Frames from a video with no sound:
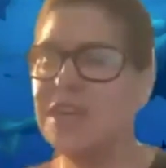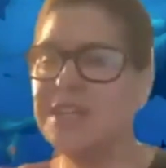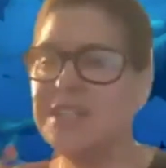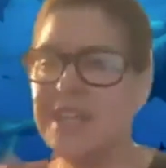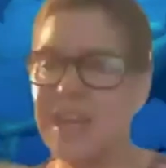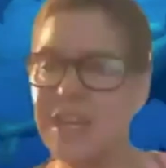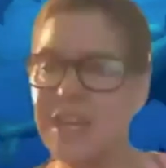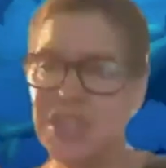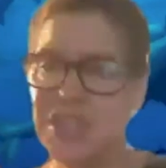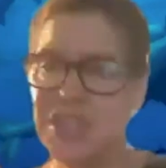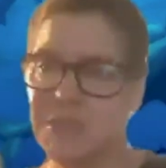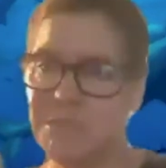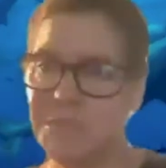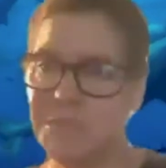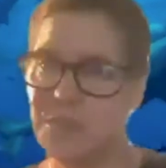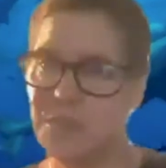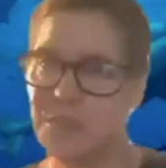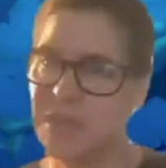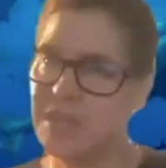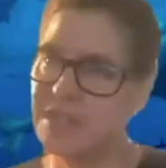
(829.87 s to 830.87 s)
tension
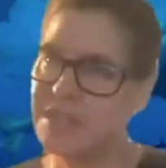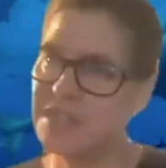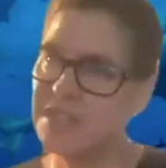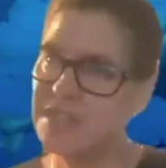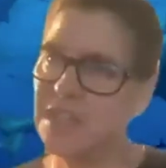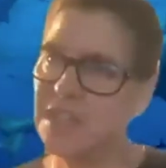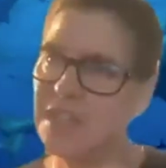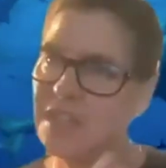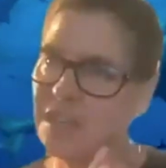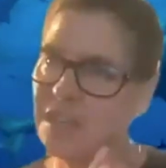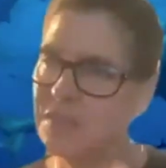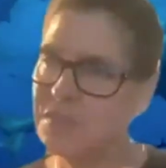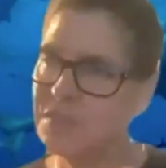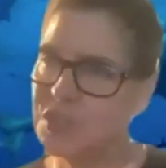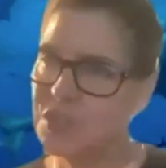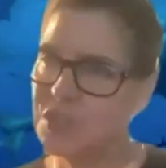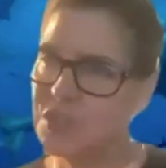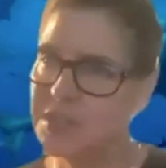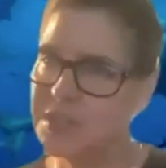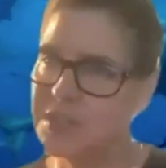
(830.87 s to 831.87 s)
between us thinking of
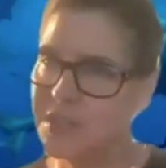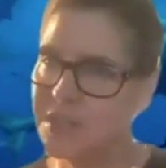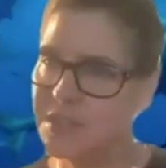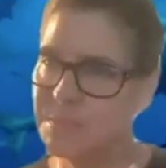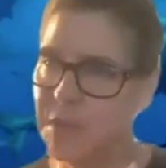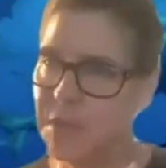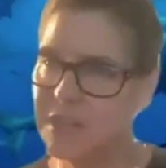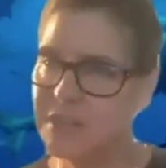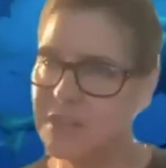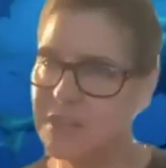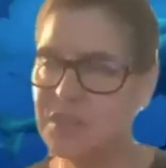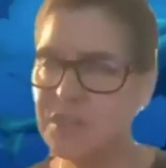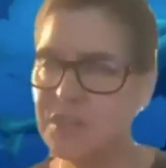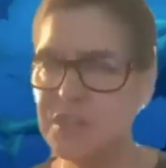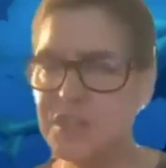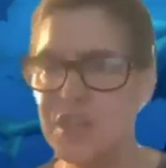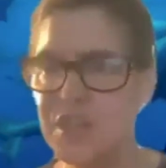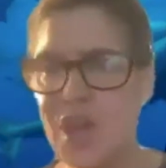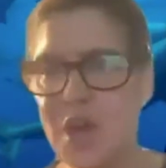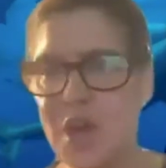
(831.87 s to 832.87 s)
sharks as
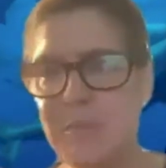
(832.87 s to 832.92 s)
monsters,